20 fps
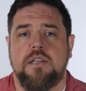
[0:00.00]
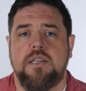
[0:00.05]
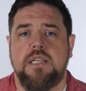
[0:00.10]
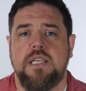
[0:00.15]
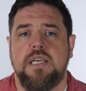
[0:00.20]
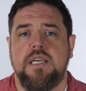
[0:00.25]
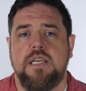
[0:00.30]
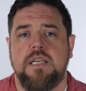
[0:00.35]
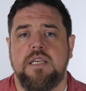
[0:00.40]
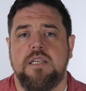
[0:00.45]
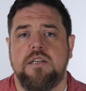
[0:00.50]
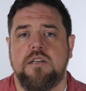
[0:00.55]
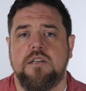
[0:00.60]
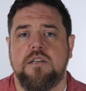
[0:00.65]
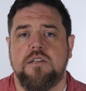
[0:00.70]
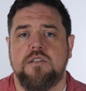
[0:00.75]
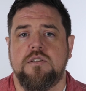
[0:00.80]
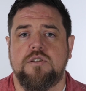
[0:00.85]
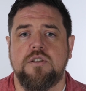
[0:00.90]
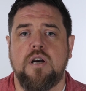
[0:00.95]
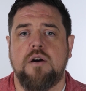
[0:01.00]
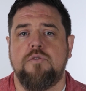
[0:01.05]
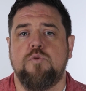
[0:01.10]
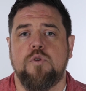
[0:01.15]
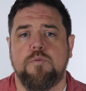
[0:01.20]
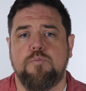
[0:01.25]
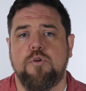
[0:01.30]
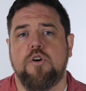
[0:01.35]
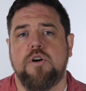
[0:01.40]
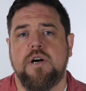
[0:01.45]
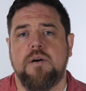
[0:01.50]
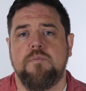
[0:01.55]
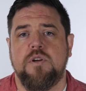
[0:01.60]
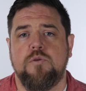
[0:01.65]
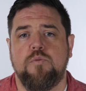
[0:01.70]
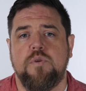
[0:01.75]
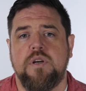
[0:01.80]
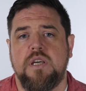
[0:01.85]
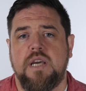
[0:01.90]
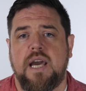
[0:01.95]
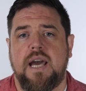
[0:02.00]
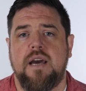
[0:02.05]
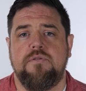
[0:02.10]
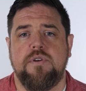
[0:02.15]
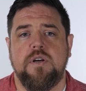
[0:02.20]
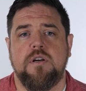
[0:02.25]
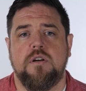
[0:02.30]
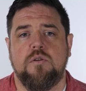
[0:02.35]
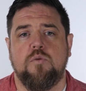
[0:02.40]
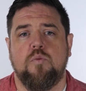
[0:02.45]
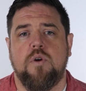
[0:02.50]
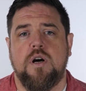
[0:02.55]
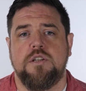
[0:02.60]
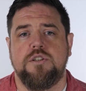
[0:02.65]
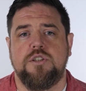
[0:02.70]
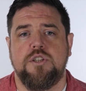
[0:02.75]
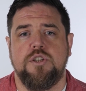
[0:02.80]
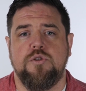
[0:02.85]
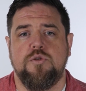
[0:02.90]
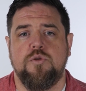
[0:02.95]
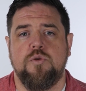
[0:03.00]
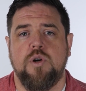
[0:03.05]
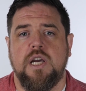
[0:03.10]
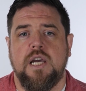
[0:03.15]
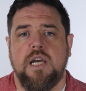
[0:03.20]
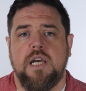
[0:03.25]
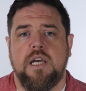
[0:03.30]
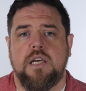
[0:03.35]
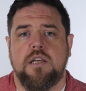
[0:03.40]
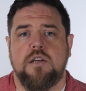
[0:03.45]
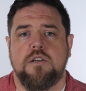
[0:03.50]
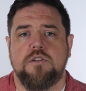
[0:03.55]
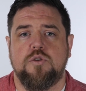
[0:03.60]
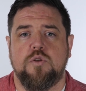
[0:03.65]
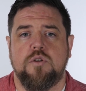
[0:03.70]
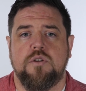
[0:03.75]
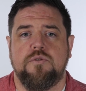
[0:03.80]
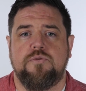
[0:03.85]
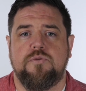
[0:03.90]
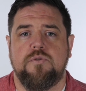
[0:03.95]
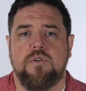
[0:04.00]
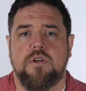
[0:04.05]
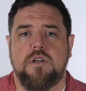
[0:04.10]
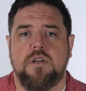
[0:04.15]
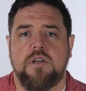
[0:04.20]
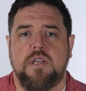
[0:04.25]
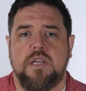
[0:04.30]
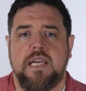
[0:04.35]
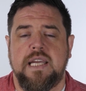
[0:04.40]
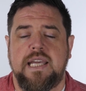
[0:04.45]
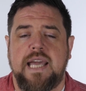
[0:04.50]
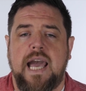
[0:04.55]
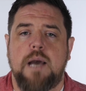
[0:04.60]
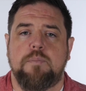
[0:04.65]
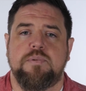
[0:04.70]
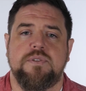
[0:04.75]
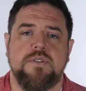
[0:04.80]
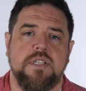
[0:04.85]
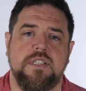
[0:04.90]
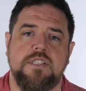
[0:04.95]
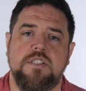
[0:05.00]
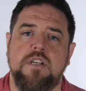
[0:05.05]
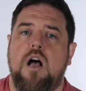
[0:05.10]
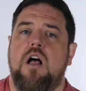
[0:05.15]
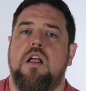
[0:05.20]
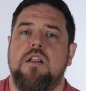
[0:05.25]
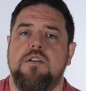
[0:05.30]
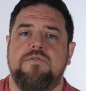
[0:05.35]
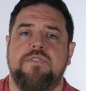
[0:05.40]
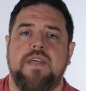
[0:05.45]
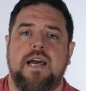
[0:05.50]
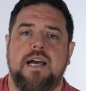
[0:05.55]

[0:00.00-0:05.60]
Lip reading: The software program that we have here at Woz U sort of encapsulates all of